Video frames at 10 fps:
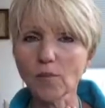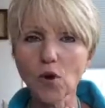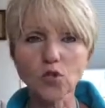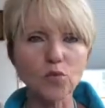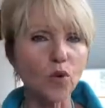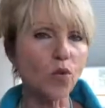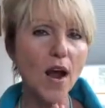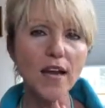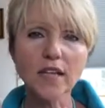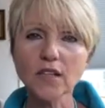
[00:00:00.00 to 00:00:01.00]
most
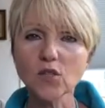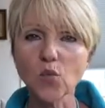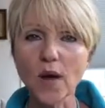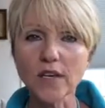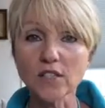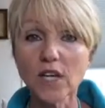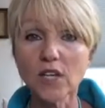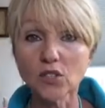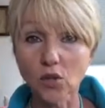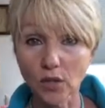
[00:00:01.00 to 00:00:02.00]
miraculous ways.
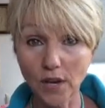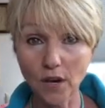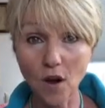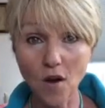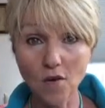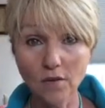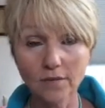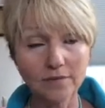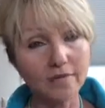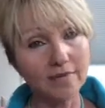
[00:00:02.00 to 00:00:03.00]
So let go
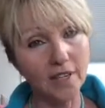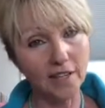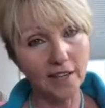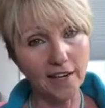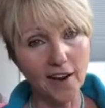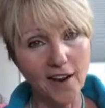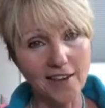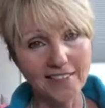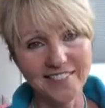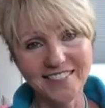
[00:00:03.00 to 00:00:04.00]
and let
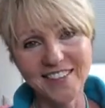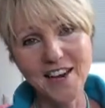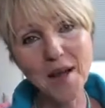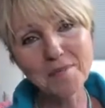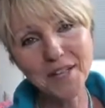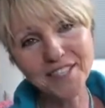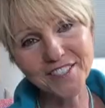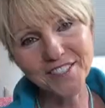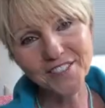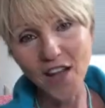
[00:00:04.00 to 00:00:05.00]
God. God
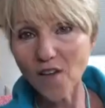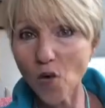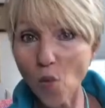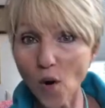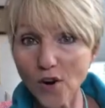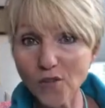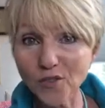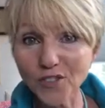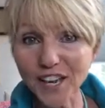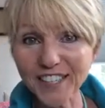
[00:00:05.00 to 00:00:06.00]
bless you. Have a
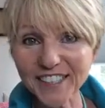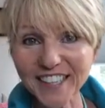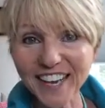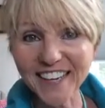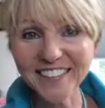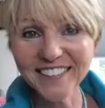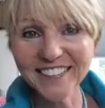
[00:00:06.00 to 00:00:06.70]
wonderful day today.